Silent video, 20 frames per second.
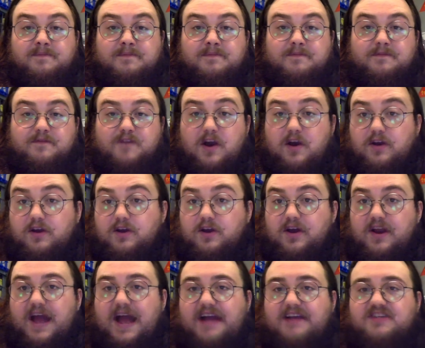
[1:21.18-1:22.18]
Very
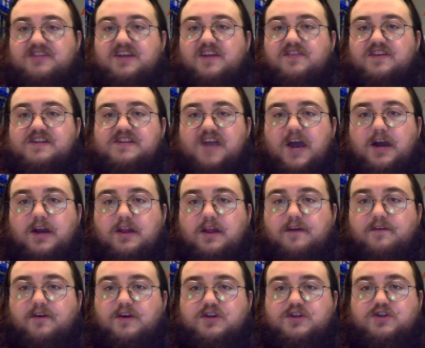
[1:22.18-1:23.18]
good. I said the title
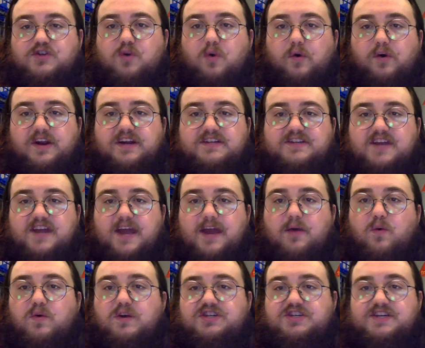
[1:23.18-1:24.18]
of our story today,
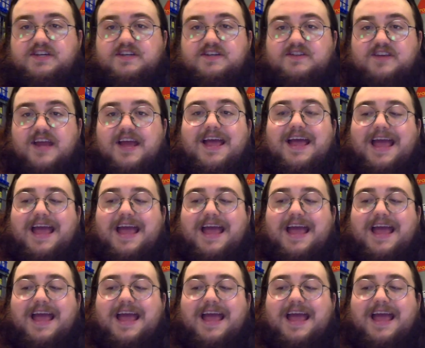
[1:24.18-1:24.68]
which is